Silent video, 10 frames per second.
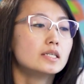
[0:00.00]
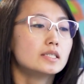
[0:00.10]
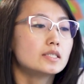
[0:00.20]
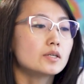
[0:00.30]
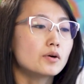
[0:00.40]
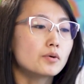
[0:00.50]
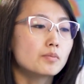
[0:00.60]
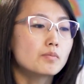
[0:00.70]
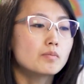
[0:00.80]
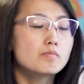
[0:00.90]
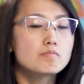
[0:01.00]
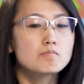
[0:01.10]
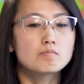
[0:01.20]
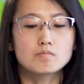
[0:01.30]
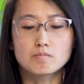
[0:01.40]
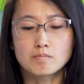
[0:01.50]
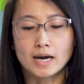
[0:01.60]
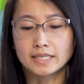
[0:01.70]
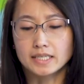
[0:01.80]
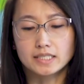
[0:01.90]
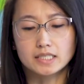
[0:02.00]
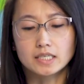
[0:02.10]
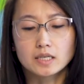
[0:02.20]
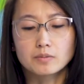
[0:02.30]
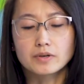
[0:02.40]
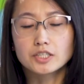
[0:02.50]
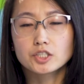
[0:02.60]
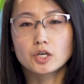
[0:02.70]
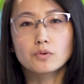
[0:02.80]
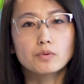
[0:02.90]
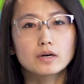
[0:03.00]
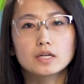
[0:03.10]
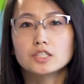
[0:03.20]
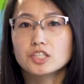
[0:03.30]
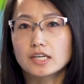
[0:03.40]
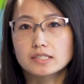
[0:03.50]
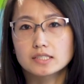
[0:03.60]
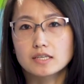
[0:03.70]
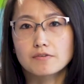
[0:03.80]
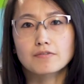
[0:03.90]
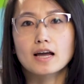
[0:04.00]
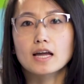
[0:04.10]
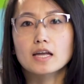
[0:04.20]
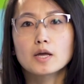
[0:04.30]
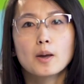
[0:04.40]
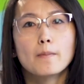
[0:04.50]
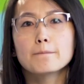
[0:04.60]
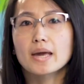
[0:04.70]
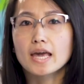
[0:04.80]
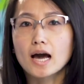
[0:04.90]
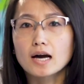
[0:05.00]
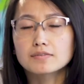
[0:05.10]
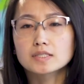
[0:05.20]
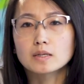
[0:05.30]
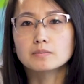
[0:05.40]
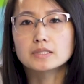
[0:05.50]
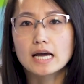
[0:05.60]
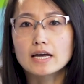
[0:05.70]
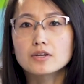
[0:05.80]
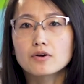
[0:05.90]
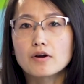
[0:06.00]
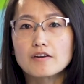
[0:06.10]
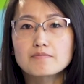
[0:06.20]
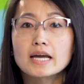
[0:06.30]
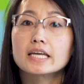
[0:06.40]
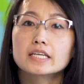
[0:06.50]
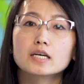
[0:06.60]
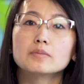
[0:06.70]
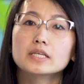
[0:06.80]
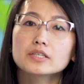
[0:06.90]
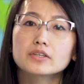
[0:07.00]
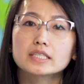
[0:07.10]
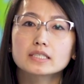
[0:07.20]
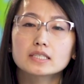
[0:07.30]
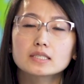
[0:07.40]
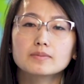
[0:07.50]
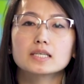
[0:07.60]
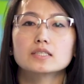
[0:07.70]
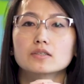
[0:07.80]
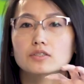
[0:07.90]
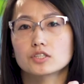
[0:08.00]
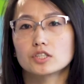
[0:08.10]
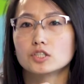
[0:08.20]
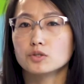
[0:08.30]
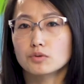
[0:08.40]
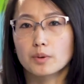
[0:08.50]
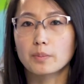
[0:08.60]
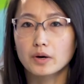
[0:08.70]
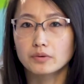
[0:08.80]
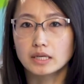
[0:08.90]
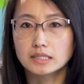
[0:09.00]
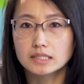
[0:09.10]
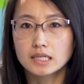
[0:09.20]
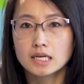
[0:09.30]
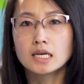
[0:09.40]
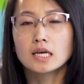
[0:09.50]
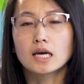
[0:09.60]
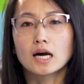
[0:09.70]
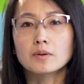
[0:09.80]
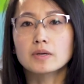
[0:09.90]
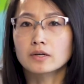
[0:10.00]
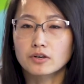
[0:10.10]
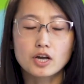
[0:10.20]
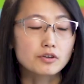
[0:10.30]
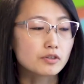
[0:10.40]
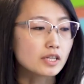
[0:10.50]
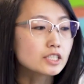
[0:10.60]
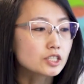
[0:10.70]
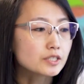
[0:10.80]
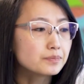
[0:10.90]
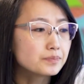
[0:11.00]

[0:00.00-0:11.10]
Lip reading: So my debt to income ratio will adjust if I pay off some debt or if my income increases, because those are the two components in our calculation.